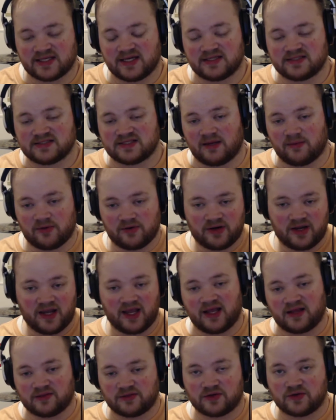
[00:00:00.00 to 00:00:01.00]
lightsaber
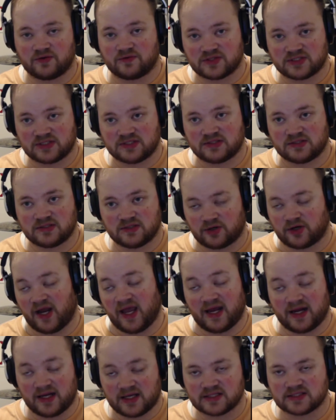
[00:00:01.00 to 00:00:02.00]
and Luke's or
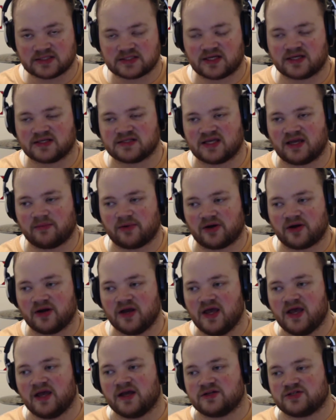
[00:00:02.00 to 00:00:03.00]
Anakin's lightsaber.
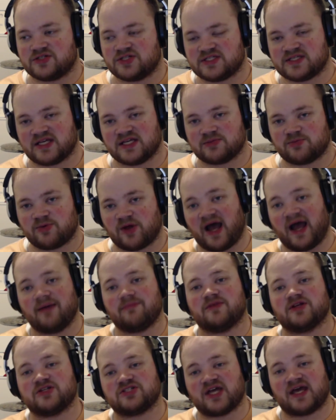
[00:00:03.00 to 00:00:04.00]
She says, "But
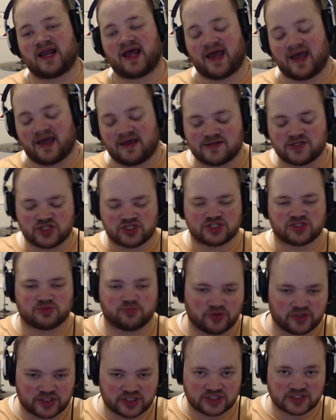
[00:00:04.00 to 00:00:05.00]
I'm the Jedi," and then she just
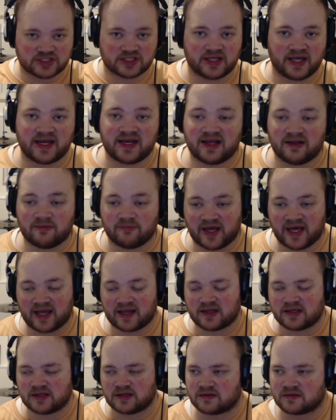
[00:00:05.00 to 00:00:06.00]
pushes the lightning
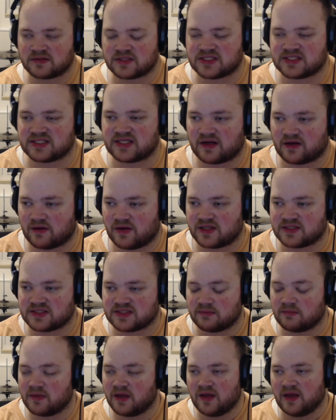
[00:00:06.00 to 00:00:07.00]
back and disintegrates
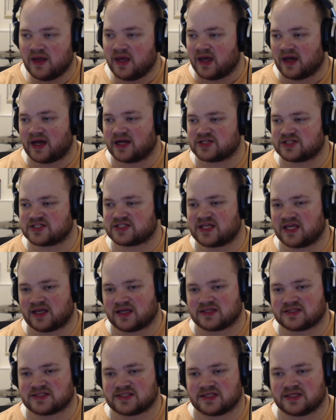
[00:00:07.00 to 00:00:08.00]
him. I just think
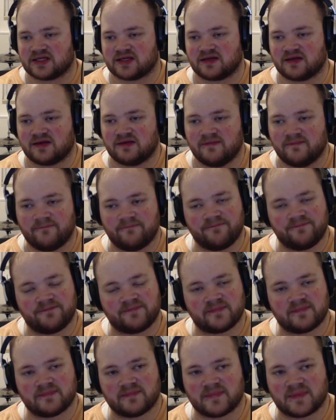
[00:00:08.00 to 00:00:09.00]
it's a
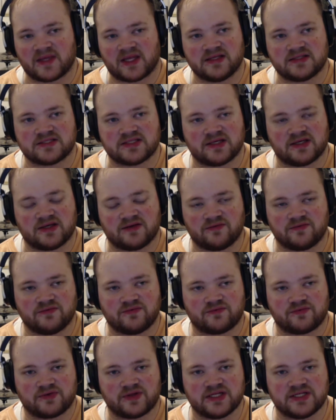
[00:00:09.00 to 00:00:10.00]

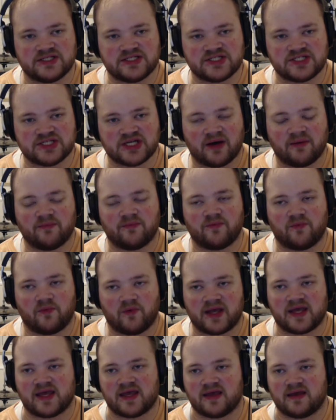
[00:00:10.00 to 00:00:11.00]
really dumb
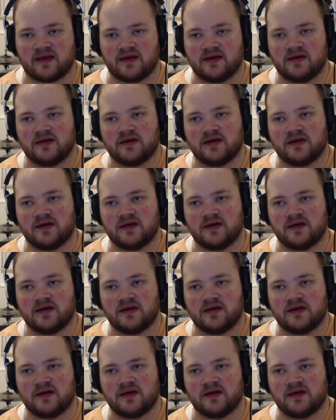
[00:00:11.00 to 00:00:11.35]
way